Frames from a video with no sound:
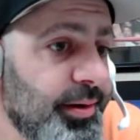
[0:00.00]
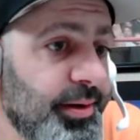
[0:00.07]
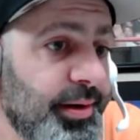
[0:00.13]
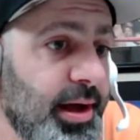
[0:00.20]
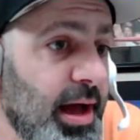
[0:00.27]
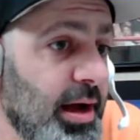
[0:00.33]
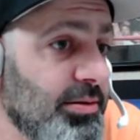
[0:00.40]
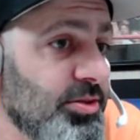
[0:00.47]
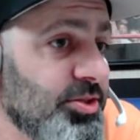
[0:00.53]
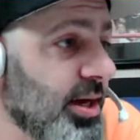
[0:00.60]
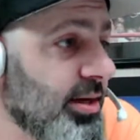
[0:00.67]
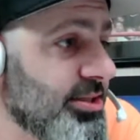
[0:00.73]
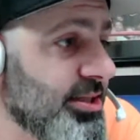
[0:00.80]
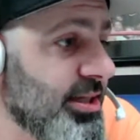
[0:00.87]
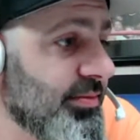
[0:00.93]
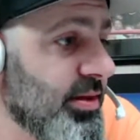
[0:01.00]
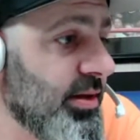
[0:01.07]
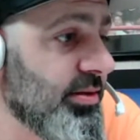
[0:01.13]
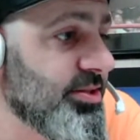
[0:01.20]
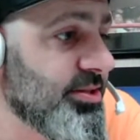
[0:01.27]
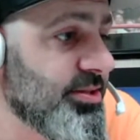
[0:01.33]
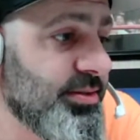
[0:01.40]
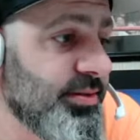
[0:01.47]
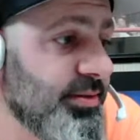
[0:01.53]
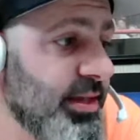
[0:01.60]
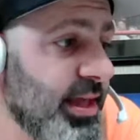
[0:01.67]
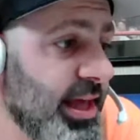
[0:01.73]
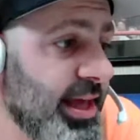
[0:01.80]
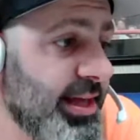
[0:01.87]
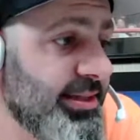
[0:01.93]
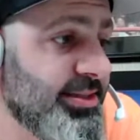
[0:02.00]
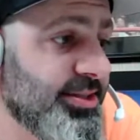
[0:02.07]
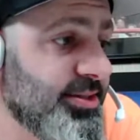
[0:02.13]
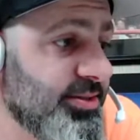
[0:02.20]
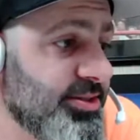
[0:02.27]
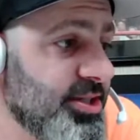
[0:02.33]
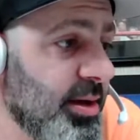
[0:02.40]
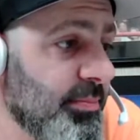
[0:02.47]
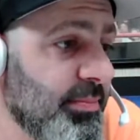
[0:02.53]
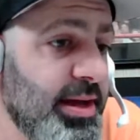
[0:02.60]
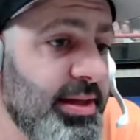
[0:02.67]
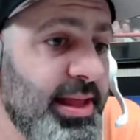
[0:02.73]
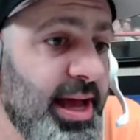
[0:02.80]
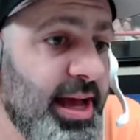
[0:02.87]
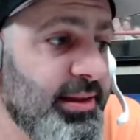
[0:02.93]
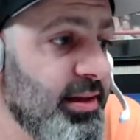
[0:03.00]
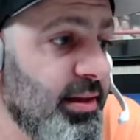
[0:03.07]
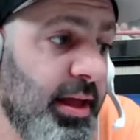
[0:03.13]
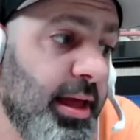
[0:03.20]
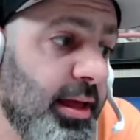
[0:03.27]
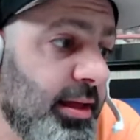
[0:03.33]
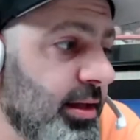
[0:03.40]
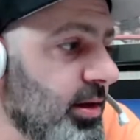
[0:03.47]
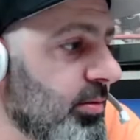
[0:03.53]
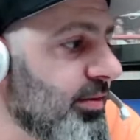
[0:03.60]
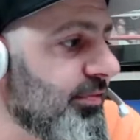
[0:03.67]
I was trying to see if there's hits or something like that. Hey, the